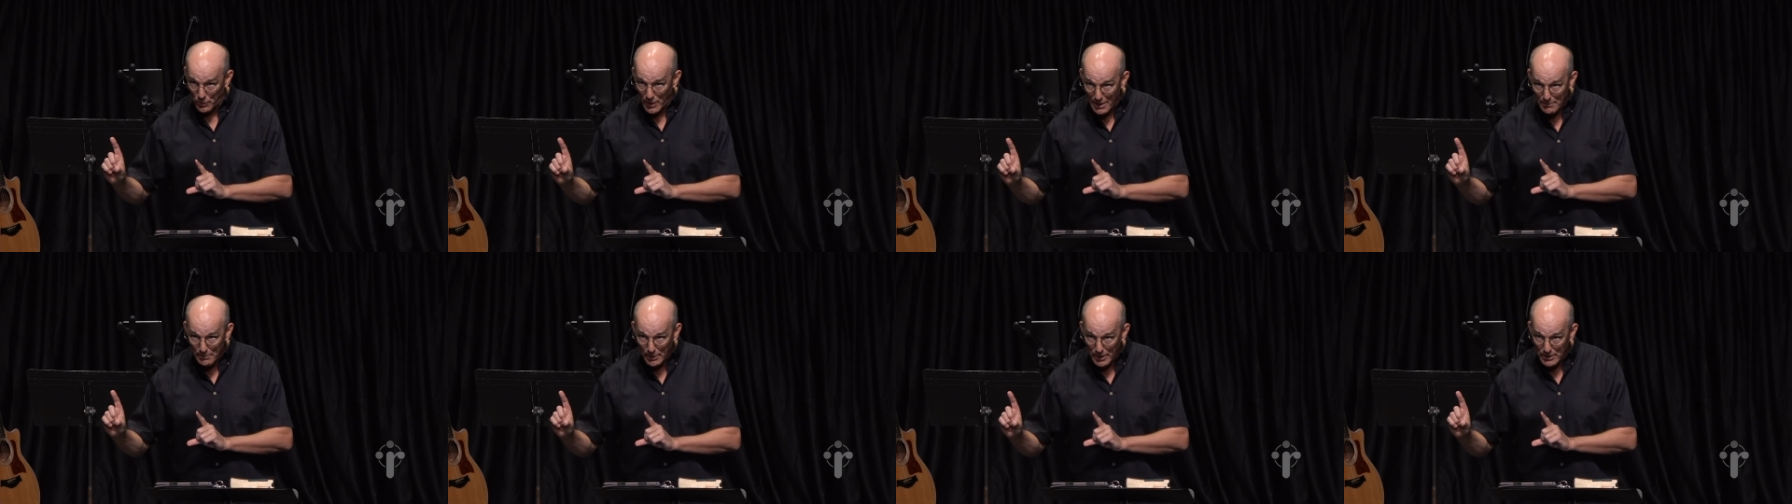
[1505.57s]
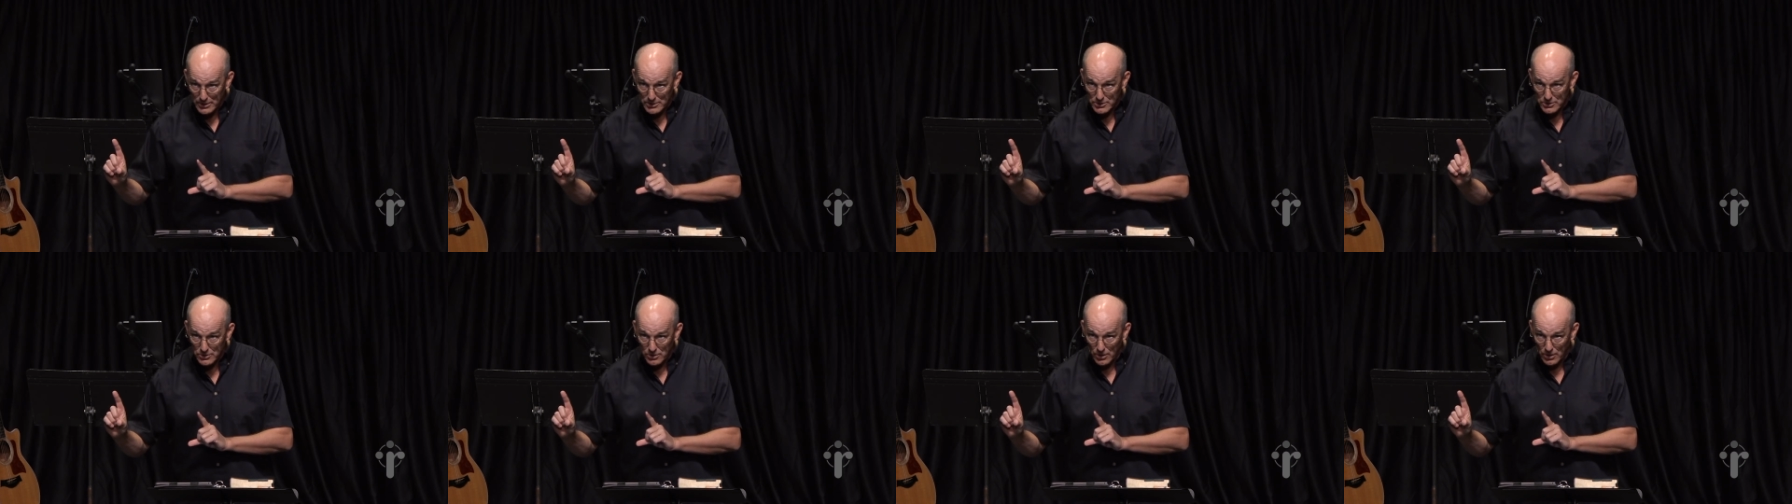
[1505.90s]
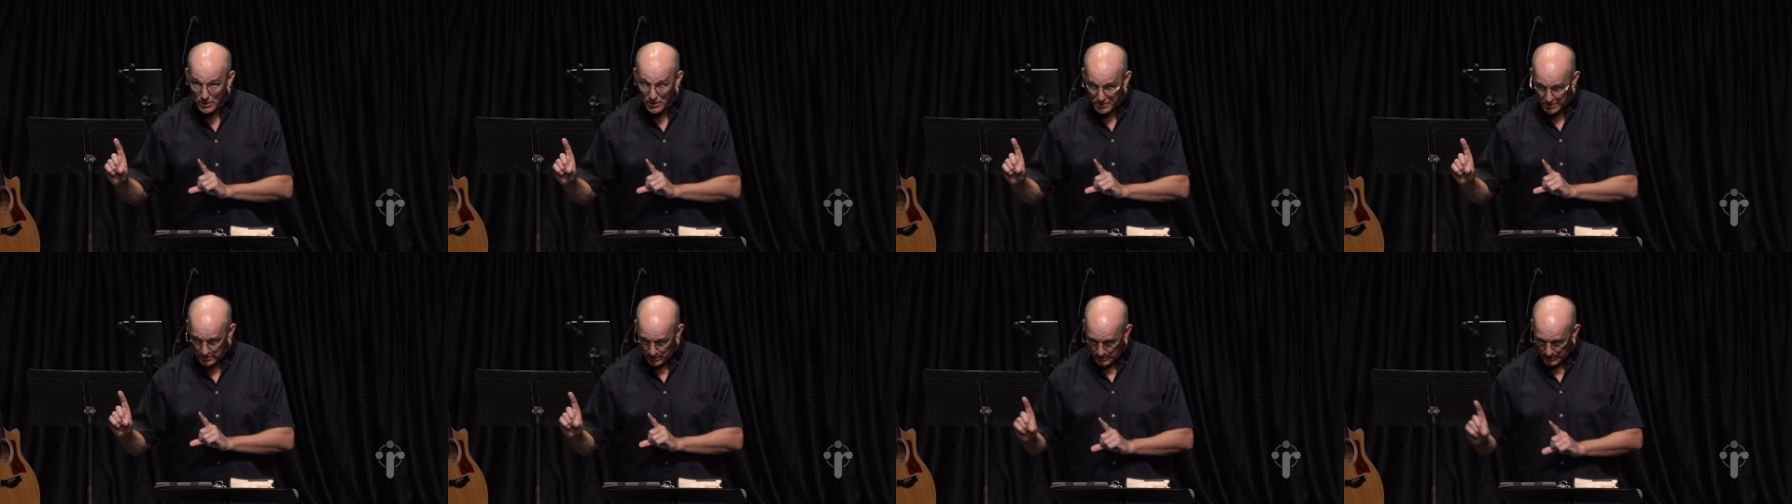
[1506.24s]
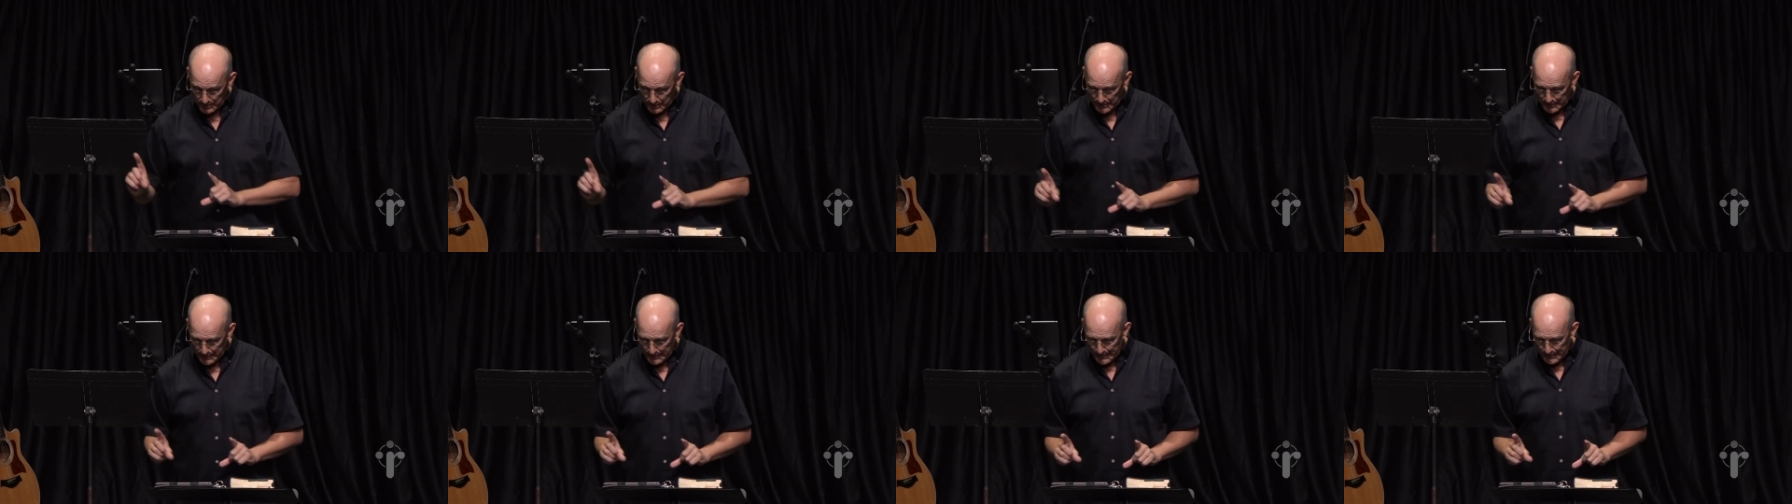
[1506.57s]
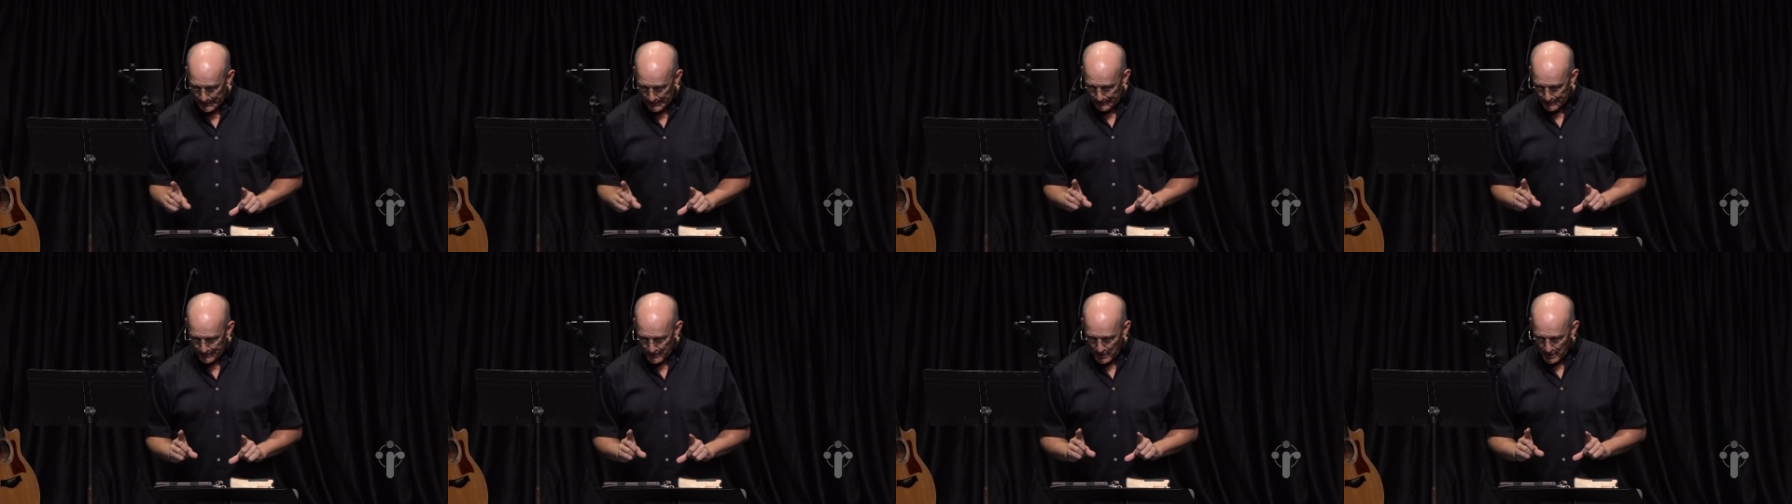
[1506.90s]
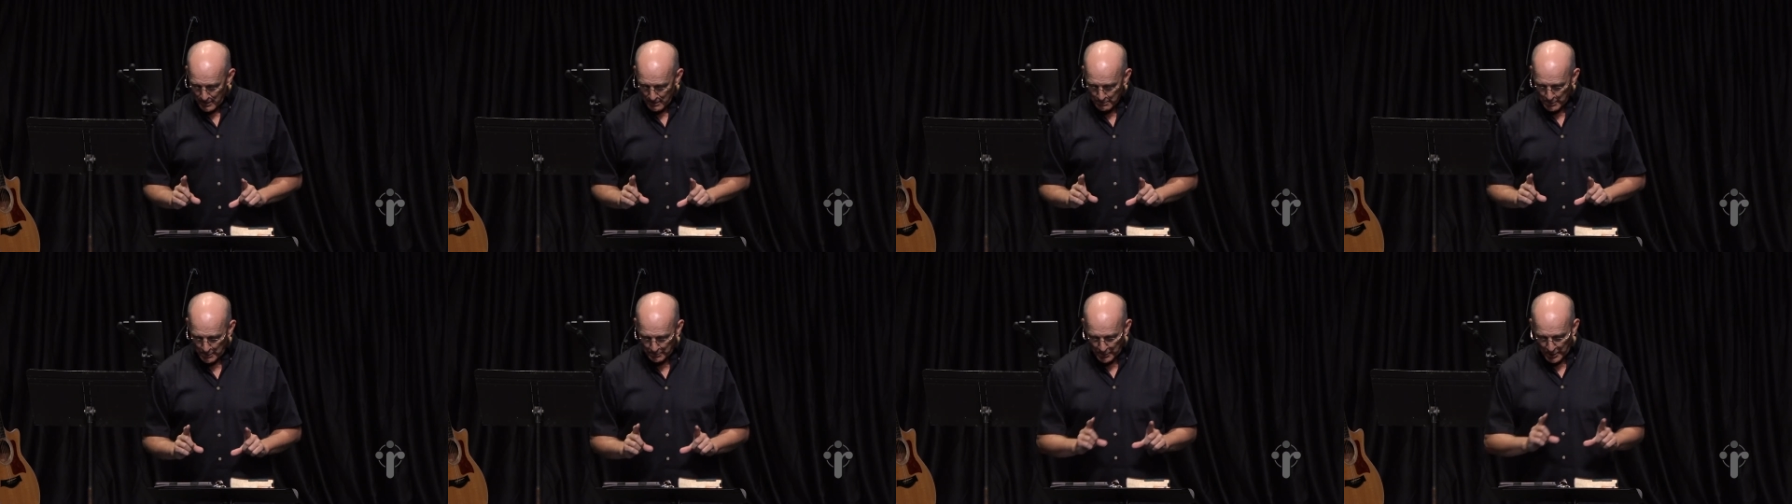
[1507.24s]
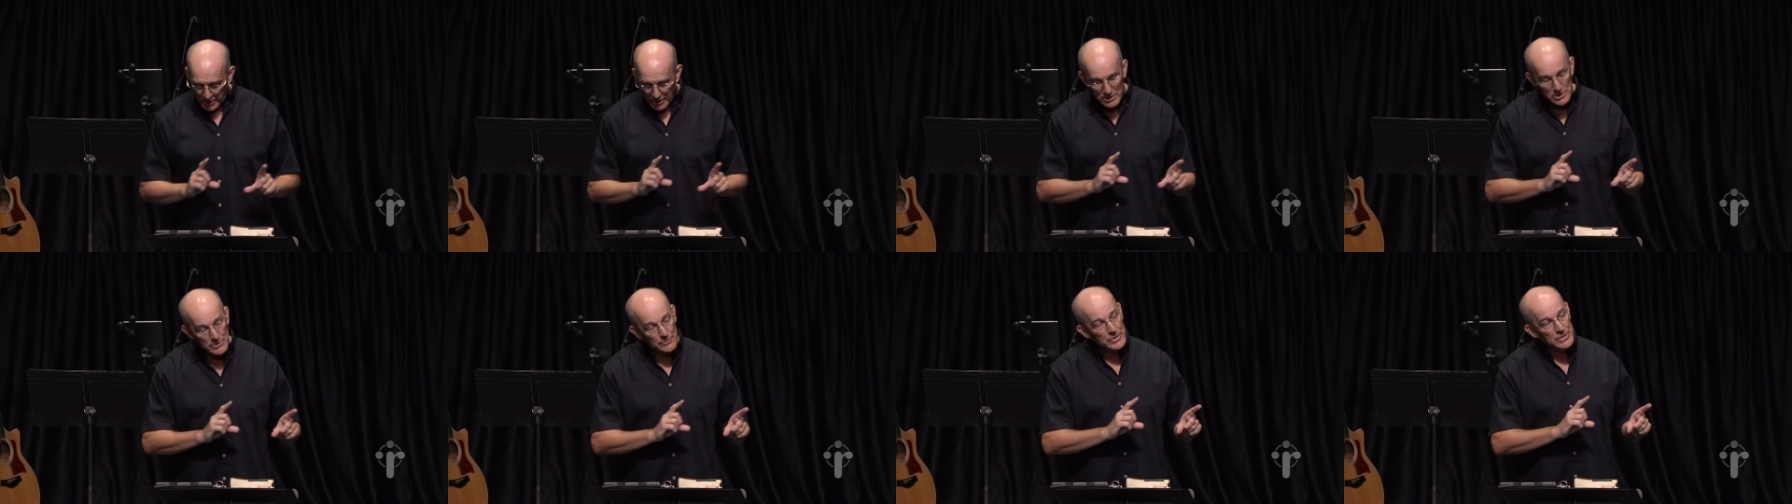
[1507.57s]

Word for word: rabbis taught, but because